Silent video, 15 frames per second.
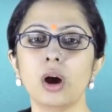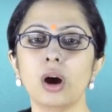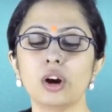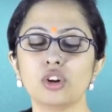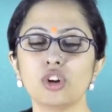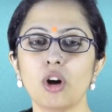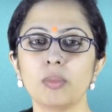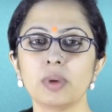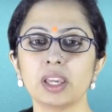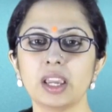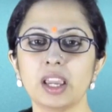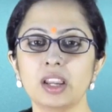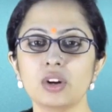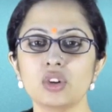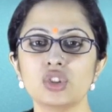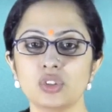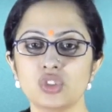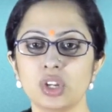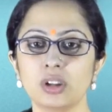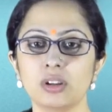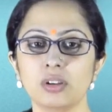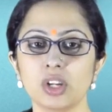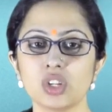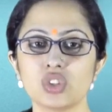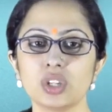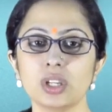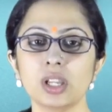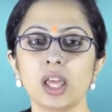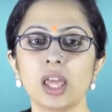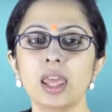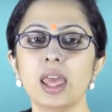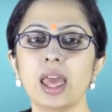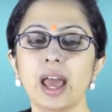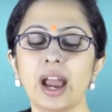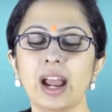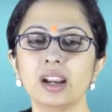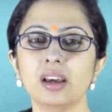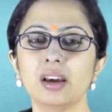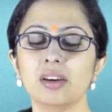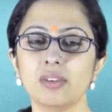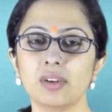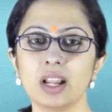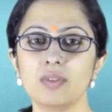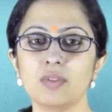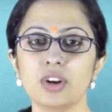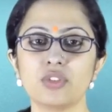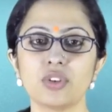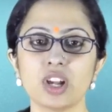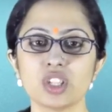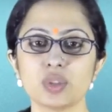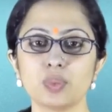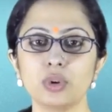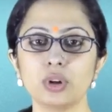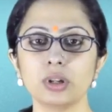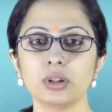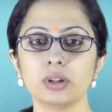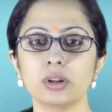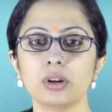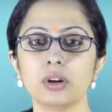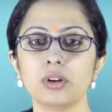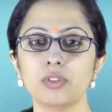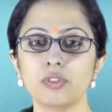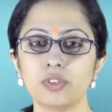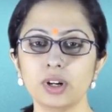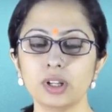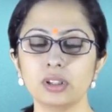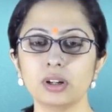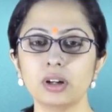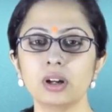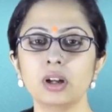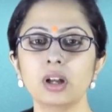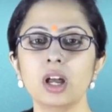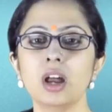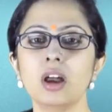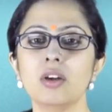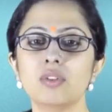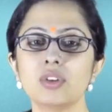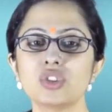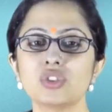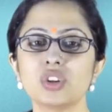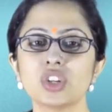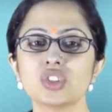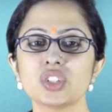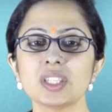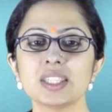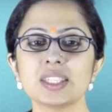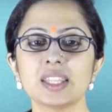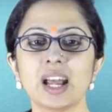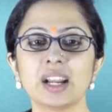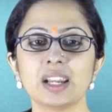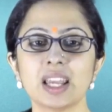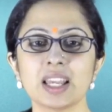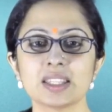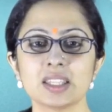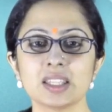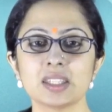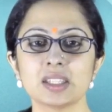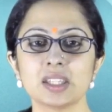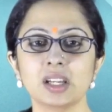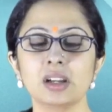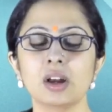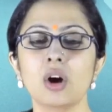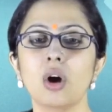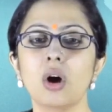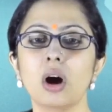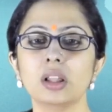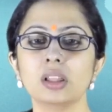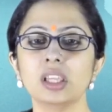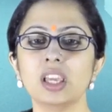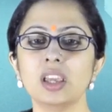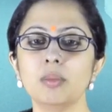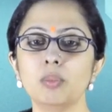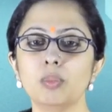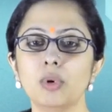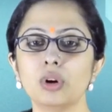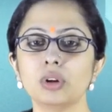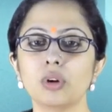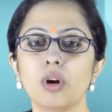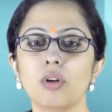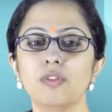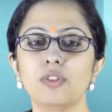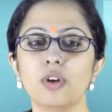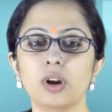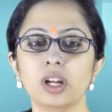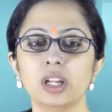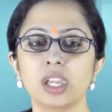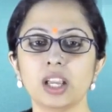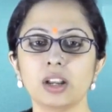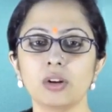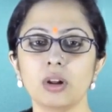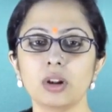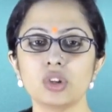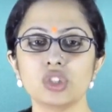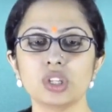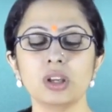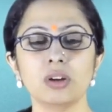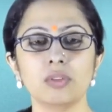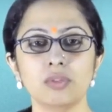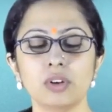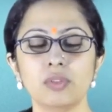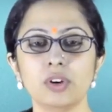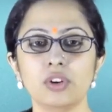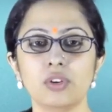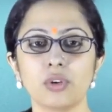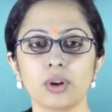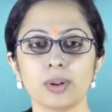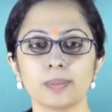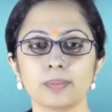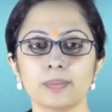atomic energy generation, and railway transport. Further, restrictions that existed on the import of foreign technology were withdrawn.